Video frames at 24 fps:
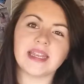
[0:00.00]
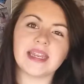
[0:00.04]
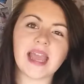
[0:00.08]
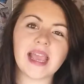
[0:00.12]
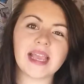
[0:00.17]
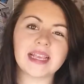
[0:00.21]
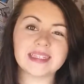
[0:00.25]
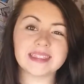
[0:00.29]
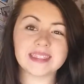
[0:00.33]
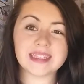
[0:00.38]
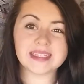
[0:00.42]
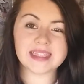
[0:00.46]

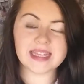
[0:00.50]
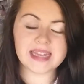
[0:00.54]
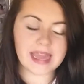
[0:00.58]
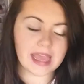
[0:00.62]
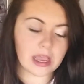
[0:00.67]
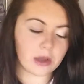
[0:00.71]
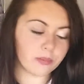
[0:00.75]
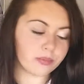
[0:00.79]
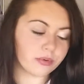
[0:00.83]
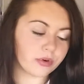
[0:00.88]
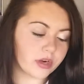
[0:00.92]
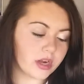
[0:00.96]
Next is a
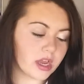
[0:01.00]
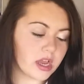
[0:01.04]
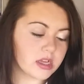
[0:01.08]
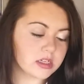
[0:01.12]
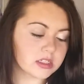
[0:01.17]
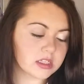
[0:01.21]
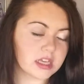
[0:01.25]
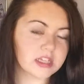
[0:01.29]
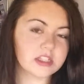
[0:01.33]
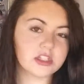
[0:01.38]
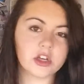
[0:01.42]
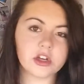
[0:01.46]
nail
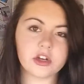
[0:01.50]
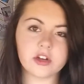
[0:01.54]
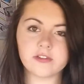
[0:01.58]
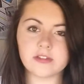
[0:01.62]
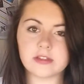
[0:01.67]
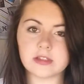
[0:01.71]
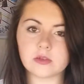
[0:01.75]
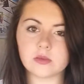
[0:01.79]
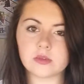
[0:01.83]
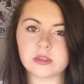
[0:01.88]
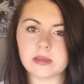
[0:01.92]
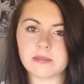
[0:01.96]
product. I don't know if
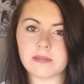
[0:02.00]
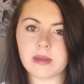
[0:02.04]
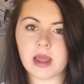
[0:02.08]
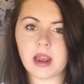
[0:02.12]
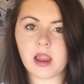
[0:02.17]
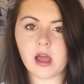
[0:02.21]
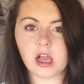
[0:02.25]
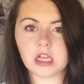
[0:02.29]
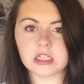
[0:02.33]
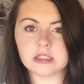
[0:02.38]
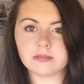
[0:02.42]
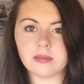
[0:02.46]
this was in my
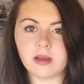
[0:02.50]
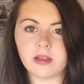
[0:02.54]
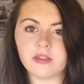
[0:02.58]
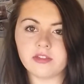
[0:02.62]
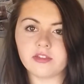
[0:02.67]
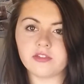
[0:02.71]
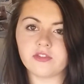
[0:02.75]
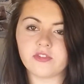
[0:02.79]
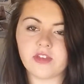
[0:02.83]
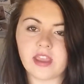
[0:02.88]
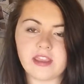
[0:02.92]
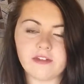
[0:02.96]
last
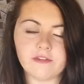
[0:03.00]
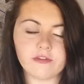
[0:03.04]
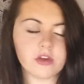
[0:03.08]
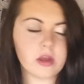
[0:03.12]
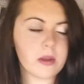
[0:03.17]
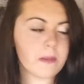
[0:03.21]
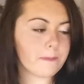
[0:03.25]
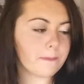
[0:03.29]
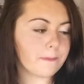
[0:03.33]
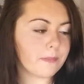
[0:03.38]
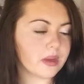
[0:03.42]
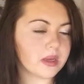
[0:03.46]
month's
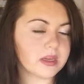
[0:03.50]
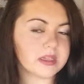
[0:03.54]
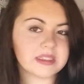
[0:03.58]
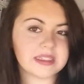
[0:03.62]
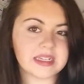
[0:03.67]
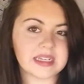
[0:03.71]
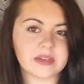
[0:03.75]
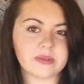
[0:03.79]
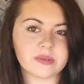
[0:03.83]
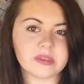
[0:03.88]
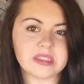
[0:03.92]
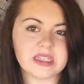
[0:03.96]
favourite,
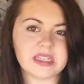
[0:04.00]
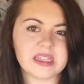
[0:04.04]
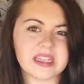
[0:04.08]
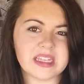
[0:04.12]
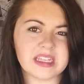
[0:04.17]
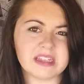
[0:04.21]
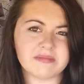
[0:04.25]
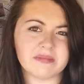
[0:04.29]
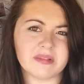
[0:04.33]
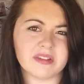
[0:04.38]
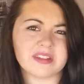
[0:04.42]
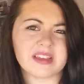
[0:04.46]
but it was in
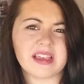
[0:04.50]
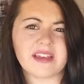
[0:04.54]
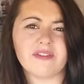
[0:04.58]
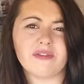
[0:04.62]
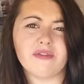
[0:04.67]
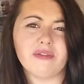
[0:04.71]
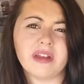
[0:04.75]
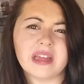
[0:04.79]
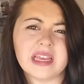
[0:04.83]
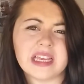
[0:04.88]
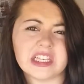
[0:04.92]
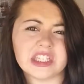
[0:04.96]
this month's. I have a
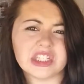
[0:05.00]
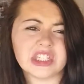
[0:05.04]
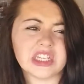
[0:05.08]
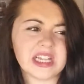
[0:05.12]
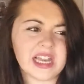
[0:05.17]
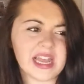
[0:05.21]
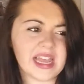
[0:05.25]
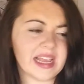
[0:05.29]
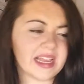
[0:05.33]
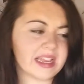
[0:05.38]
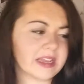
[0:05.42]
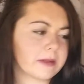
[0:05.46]
really itchy
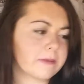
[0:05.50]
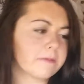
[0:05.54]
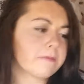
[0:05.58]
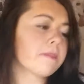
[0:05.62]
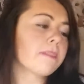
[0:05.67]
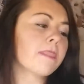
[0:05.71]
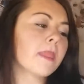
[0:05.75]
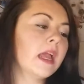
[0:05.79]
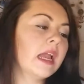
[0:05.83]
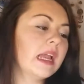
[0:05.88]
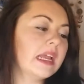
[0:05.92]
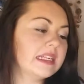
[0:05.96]
leg.
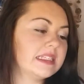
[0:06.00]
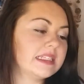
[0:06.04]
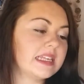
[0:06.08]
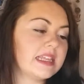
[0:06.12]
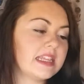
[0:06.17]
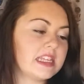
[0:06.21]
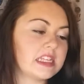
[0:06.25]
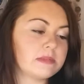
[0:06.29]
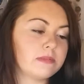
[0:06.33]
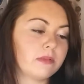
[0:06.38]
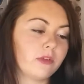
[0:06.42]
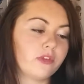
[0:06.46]
It's in
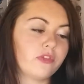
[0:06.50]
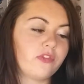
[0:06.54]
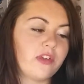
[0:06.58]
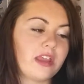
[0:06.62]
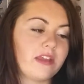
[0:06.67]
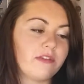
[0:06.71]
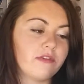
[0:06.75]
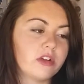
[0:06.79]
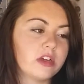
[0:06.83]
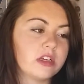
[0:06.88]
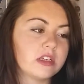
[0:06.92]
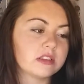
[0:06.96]
this month's
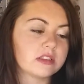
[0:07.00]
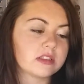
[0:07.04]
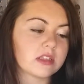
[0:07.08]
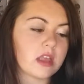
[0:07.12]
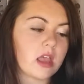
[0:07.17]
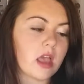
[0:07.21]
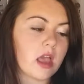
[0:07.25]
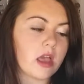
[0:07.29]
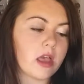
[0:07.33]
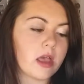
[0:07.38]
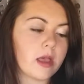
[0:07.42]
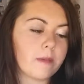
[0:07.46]
favourite.
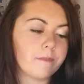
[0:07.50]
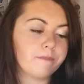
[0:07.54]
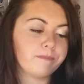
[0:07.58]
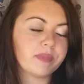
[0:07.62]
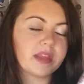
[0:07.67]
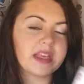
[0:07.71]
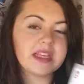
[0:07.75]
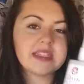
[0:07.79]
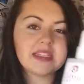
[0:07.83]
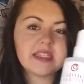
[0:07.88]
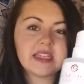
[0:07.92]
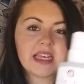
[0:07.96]

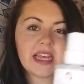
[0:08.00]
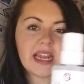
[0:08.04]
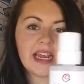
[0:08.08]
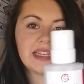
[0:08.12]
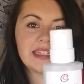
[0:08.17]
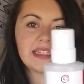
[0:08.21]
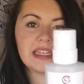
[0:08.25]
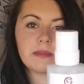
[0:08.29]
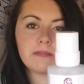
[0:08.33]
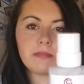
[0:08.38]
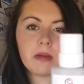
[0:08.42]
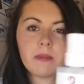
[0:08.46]
It's the
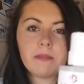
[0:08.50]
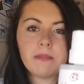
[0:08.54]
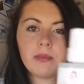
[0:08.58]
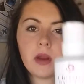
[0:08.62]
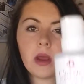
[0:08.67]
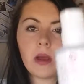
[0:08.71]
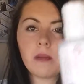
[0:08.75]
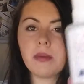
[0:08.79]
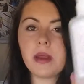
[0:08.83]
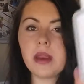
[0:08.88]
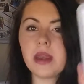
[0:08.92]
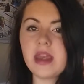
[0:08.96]
Classic Pump It
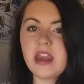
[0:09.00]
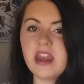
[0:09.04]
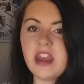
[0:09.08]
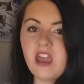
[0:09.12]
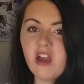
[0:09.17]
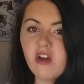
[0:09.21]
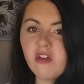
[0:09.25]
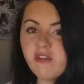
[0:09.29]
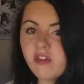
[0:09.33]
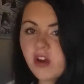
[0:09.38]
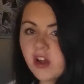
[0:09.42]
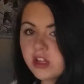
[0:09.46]
Up
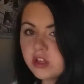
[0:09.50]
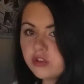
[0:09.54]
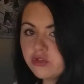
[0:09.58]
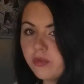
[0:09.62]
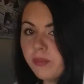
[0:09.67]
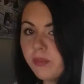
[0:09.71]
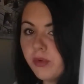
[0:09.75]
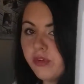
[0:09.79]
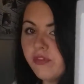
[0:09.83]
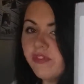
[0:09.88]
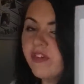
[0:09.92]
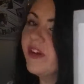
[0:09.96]
Nail Varnish
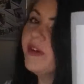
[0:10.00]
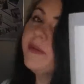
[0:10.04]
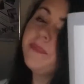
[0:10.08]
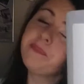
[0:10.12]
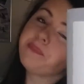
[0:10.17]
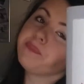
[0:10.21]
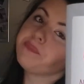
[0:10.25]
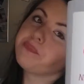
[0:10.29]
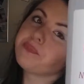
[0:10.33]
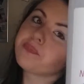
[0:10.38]
Remover.